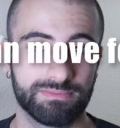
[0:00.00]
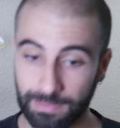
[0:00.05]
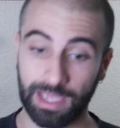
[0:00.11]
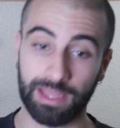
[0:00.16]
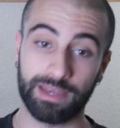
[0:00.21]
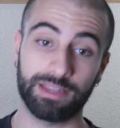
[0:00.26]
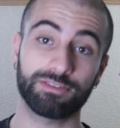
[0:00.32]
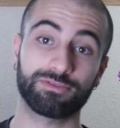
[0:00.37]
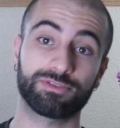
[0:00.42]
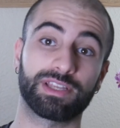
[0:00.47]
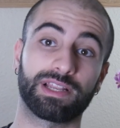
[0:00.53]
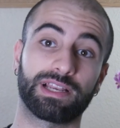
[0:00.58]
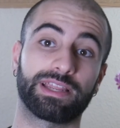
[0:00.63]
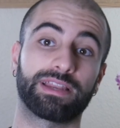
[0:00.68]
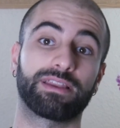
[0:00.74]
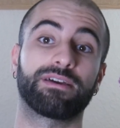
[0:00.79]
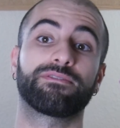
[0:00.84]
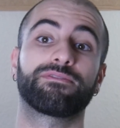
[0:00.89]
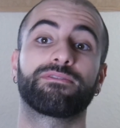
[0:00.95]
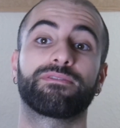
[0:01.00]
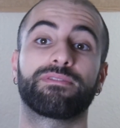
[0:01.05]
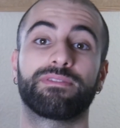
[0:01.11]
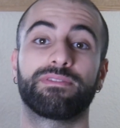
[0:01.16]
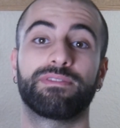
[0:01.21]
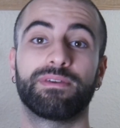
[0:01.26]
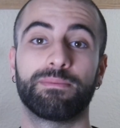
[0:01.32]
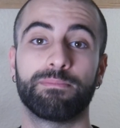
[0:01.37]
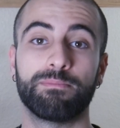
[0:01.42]
And interestingly enough,
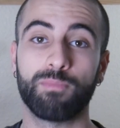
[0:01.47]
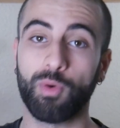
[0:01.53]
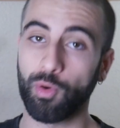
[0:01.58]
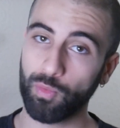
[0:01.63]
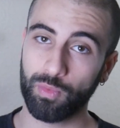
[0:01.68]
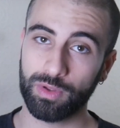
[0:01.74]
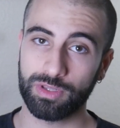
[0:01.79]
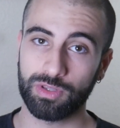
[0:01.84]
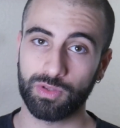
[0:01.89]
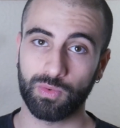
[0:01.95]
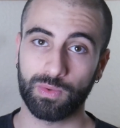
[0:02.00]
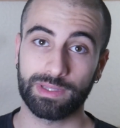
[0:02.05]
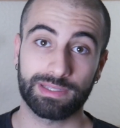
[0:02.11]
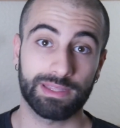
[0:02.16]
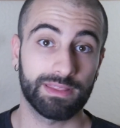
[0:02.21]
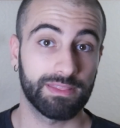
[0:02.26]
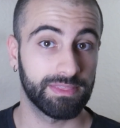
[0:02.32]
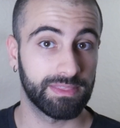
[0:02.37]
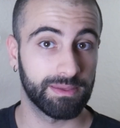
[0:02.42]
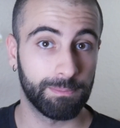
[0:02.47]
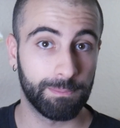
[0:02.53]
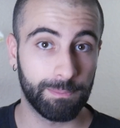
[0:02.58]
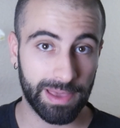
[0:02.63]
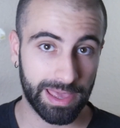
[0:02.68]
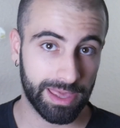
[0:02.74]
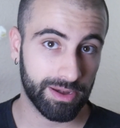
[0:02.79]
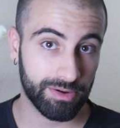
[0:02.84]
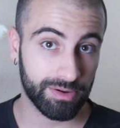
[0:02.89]
the more we do it, the
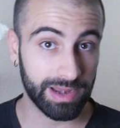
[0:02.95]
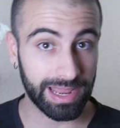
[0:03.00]
better